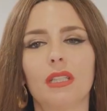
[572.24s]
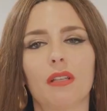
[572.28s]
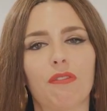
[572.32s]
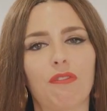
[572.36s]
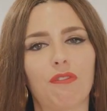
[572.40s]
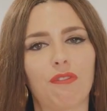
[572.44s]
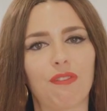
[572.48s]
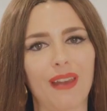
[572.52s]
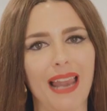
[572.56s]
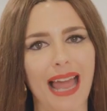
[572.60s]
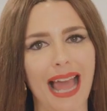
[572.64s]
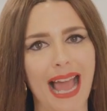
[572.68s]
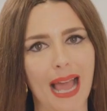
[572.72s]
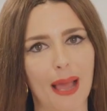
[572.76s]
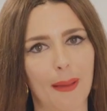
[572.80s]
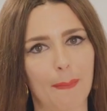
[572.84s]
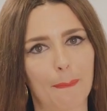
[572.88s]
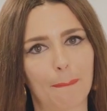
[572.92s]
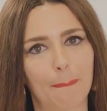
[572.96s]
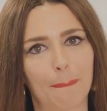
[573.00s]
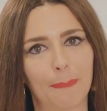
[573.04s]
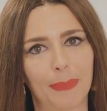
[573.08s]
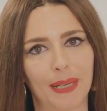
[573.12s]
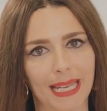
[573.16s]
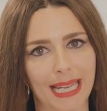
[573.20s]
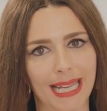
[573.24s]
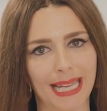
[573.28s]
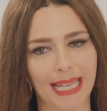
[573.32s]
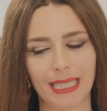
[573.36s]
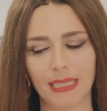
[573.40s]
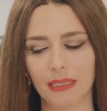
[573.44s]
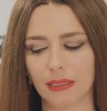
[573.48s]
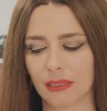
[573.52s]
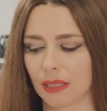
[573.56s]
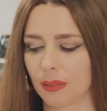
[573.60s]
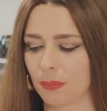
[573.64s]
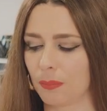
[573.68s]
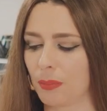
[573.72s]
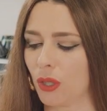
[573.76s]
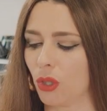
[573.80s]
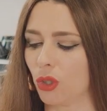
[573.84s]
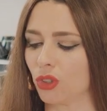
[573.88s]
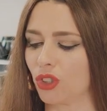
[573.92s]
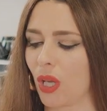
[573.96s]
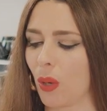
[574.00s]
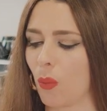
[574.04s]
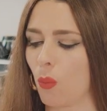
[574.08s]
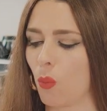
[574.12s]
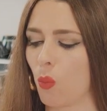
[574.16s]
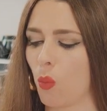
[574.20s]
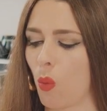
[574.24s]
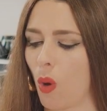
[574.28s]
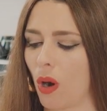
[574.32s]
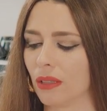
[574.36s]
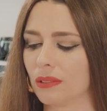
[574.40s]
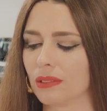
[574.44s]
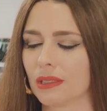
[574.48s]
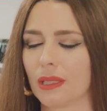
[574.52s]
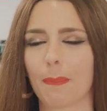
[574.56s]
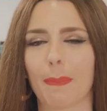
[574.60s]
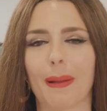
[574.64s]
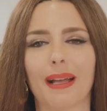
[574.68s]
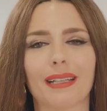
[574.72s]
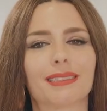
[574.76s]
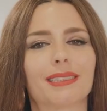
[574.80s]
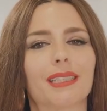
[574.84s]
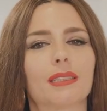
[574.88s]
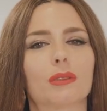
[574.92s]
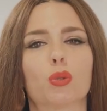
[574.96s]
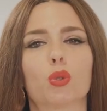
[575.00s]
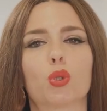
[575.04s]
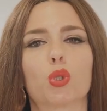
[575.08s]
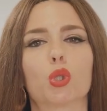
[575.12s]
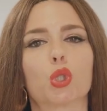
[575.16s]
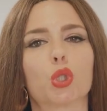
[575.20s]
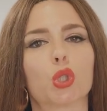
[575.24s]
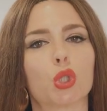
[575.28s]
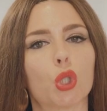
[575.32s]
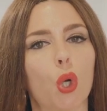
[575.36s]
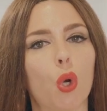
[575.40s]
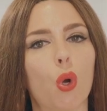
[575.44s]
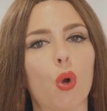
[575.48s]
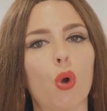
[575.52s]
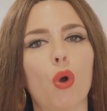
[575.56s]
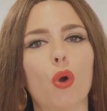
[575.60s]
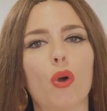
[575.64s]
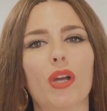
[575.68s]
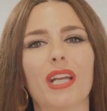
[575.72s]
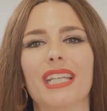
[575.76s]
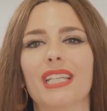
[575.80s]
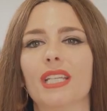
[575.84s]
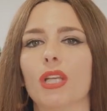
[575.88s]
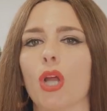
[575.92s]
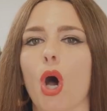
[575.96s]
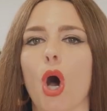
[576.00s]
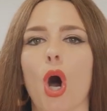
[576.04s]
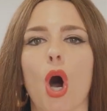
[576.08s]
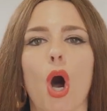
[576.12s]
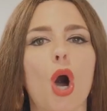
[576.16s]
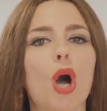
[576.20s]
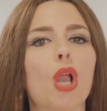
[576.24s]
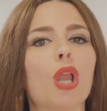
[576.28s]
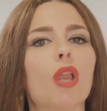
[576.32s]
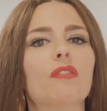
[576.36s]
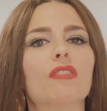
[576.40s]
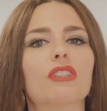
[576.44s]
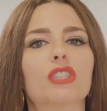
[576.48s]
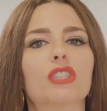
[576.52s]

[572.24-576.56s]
the flat plate because I want the pasta to show in all of